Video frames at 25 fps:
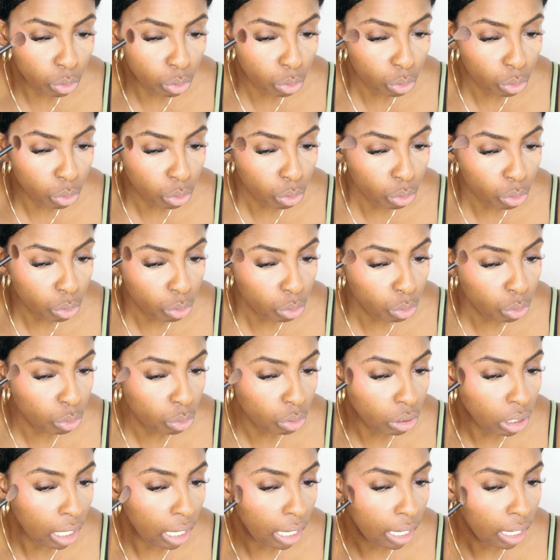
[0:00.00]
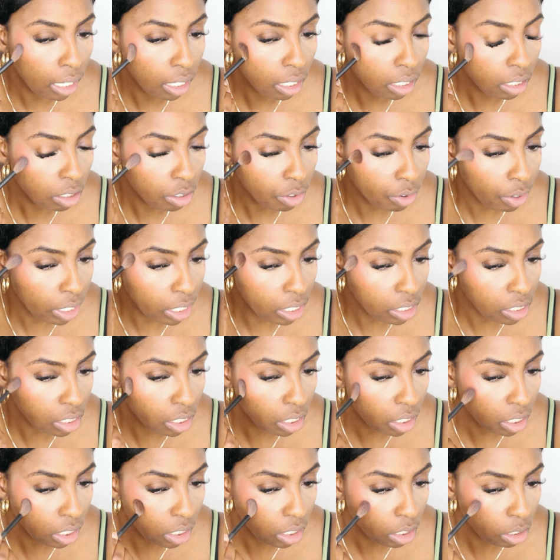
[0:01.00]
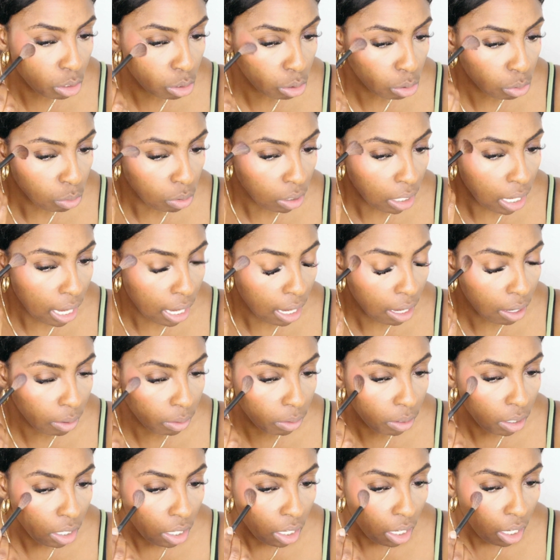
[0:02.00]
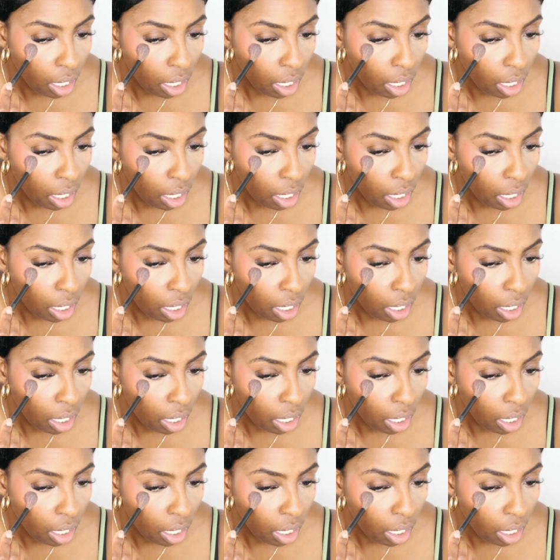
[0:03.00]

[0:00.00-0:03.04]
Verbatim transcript: too, too like crazy, nothing too loud